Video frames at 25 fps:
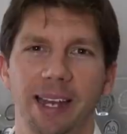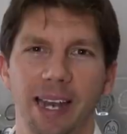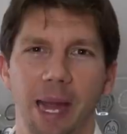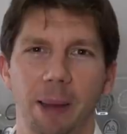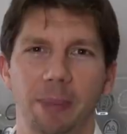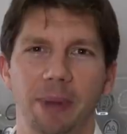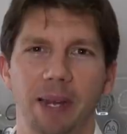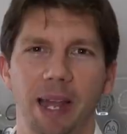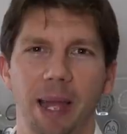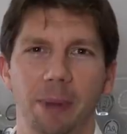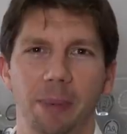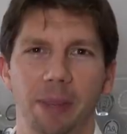in
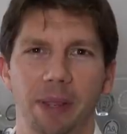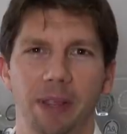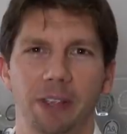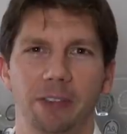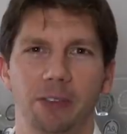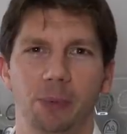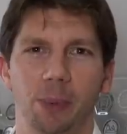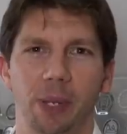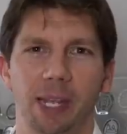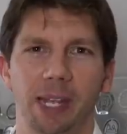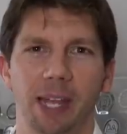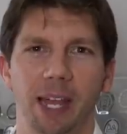Abu Dhabi
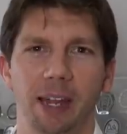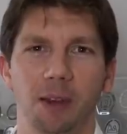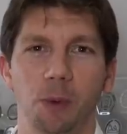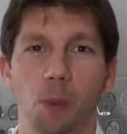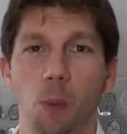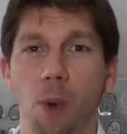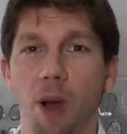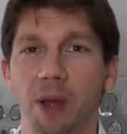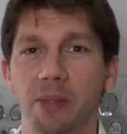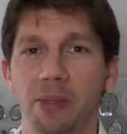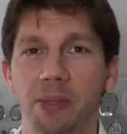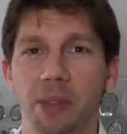this weekend,
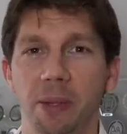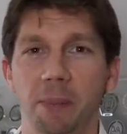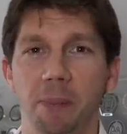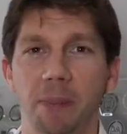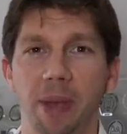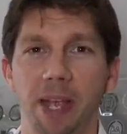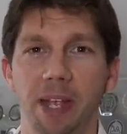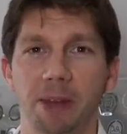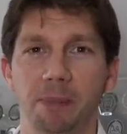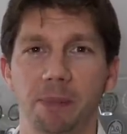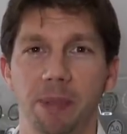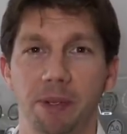and one
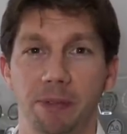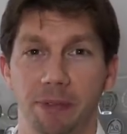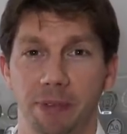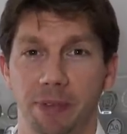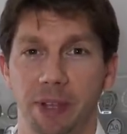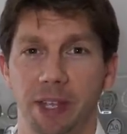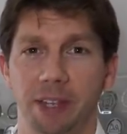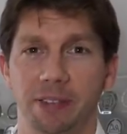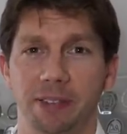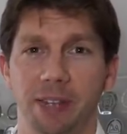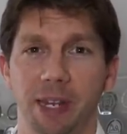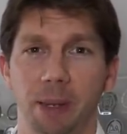that made me
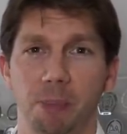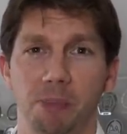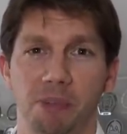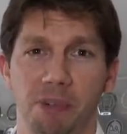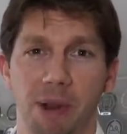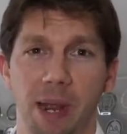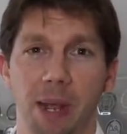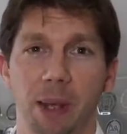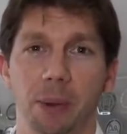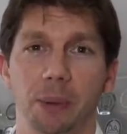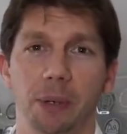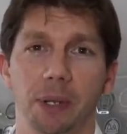fiercely
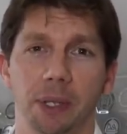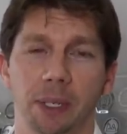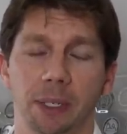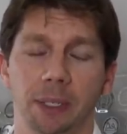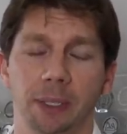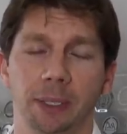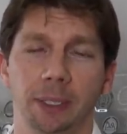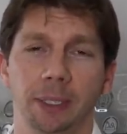proud.